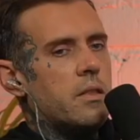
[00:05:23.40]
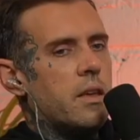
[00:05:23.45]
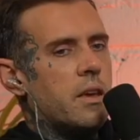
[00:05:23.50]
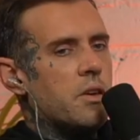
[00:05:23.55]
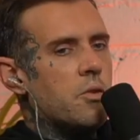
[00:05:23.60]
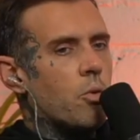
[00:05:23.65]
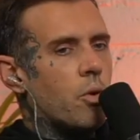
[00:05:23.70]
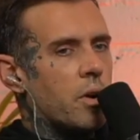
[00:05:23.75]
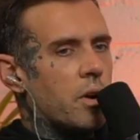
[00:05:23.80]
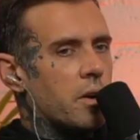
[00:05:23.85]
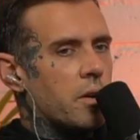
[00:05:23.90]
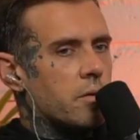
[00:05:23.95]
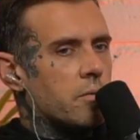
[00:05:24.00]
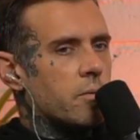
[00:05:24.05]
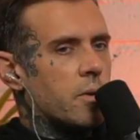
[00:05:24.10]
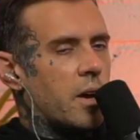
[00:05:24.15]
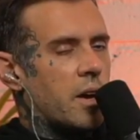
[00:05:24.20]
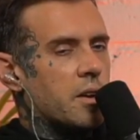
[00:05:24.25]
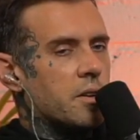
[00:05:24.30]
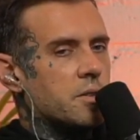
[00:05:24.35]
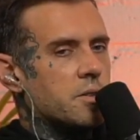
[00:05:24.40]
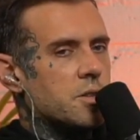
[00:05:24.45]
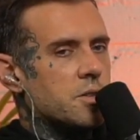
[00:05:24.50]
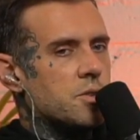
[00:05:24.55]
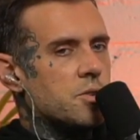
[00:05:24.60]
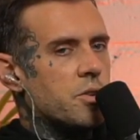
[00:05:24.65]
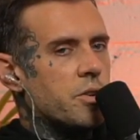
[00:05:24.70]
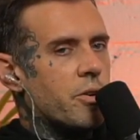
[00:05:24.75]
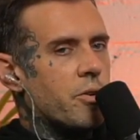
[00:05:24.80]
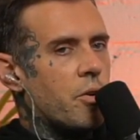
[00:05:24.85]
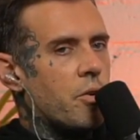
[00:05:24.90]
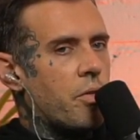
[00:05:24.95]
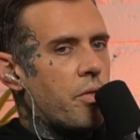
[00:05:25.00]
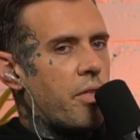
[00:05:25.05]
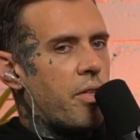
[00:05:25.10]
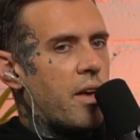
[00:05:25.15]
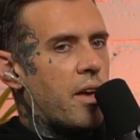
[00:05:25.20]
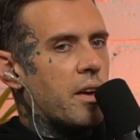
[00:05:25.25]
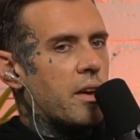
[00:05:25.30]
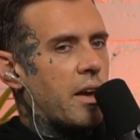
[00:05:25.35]
you want to kind of just do your own
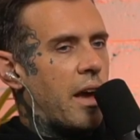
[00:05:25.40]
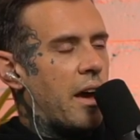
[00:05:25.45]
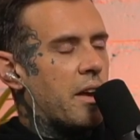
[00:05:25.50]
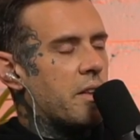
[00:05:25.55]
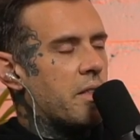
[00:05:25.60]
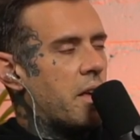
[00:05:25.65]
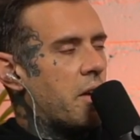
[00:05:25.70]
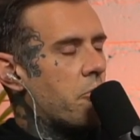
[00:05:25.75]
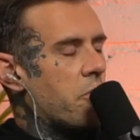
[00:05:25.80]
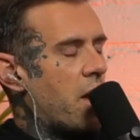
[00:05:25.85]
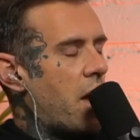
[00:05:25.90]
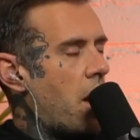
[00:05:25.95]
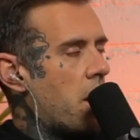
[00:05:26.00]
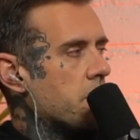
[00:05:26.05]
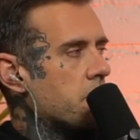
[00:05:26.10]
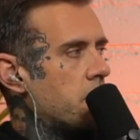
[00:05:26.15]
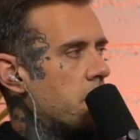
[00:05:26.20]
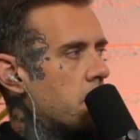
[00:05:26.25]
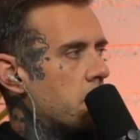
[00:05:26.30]
thing, and how do they react?